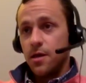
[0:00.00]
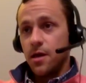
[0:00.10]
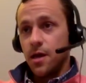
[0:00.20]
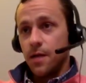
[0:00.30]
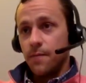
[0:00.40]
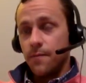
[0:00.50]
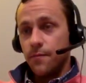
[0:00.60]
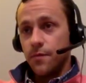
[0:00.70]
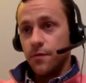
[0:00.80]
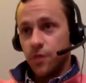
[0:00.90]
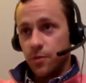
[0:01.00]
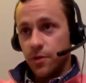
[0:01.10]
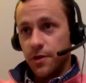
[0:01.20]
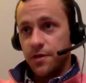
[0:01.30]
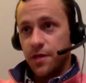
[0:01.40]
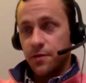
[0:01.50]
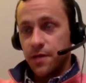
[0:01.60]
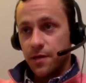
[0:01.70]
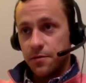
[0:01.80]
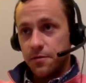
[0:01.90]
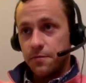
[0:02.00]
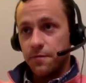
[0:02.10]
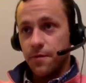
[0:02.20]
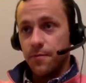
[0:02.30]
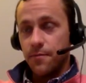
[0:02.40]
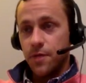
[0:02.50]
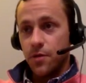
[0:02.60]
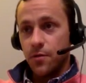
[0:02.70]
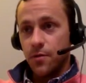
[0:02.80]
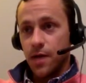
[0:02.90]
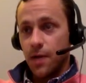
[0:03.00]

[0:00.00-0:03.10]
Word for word: Um, the trouble is, I'll tell you from, you know,